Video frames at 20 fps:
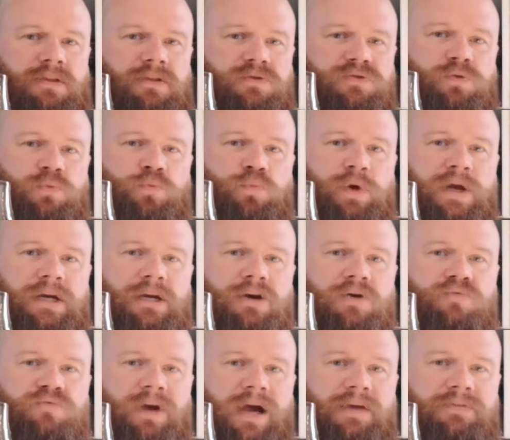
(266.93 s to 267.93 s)
there's a
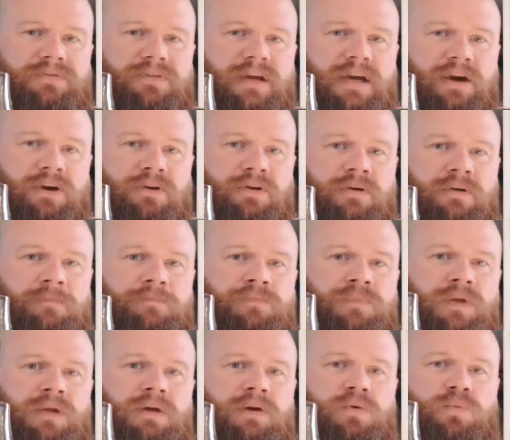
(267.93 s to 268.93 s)
window right there
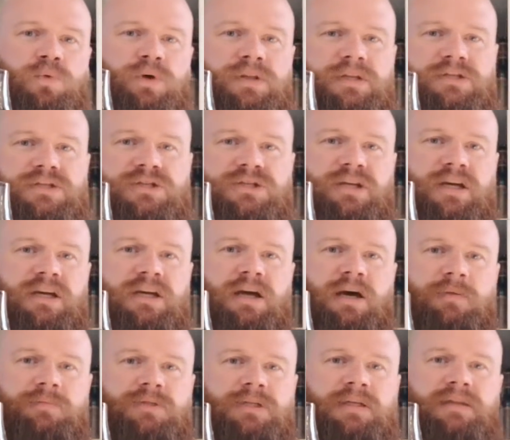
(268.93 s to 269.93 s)
where the sun
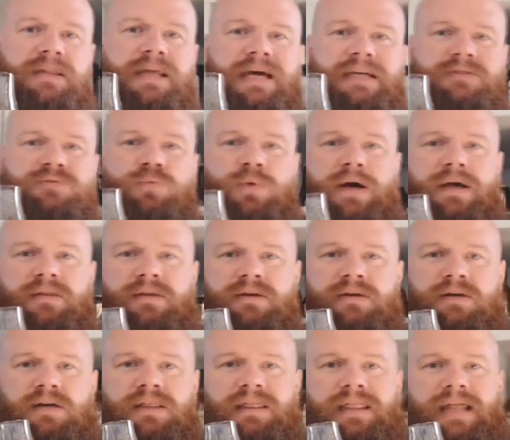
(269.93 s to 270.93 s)
comes in. That's why
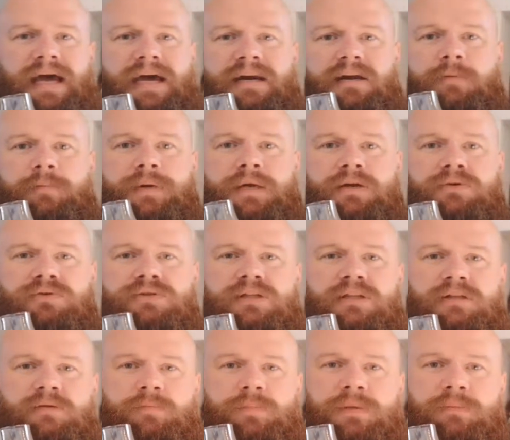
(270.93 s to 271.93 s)
the light up here is a
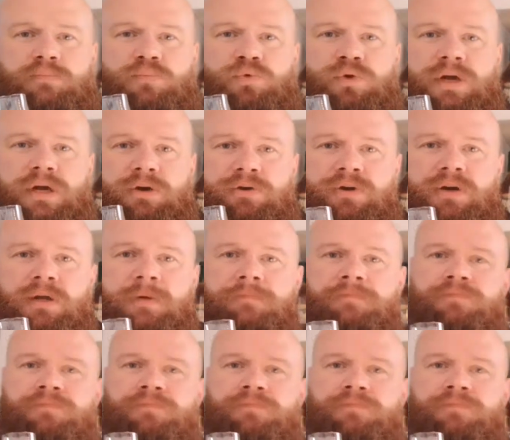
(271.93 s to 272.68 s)
little bit weird.